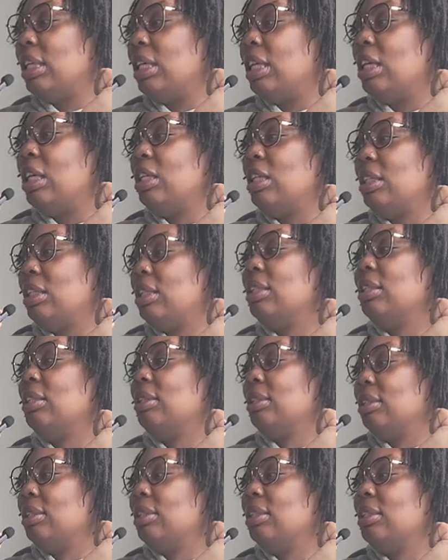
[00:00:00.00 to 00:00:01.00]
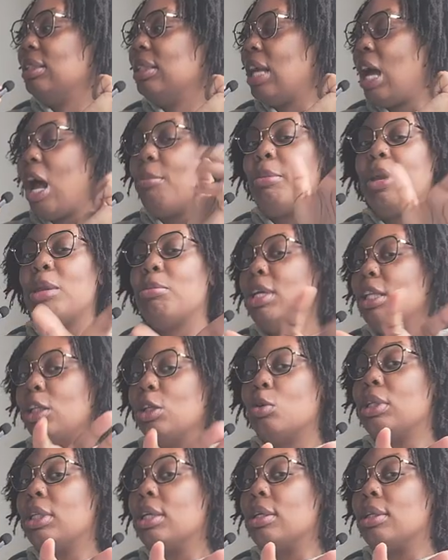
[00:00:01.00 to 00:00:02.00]
it I may be a
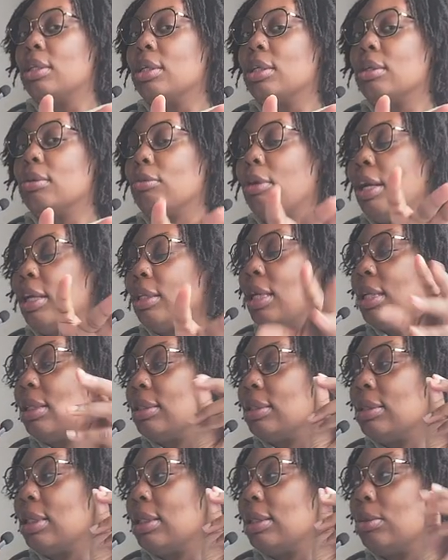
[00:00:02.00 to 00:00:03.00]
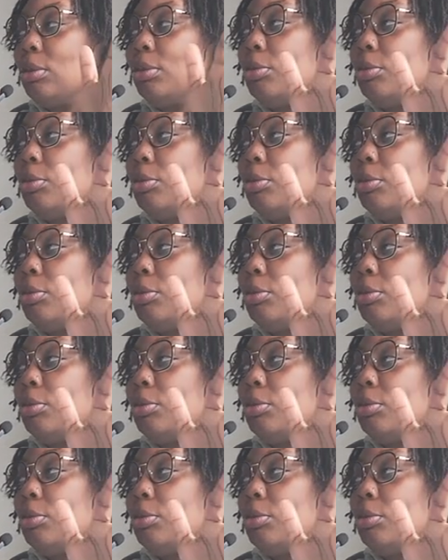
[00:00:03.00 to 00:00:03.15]
little addicted, right? That's what